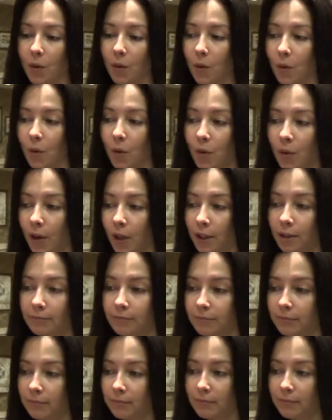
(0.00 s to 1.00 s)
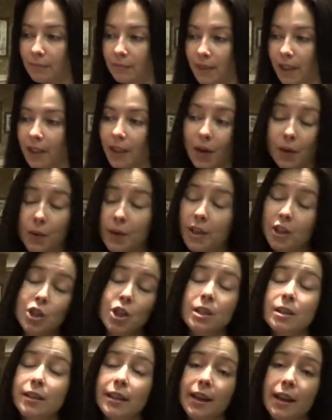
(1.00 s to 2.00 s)
or it
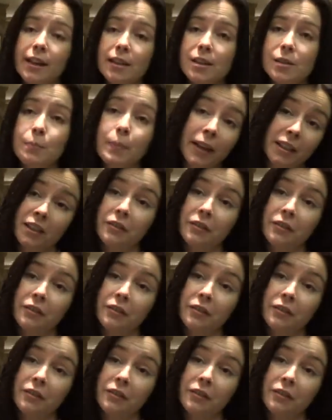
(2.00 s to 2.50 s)
just creates bad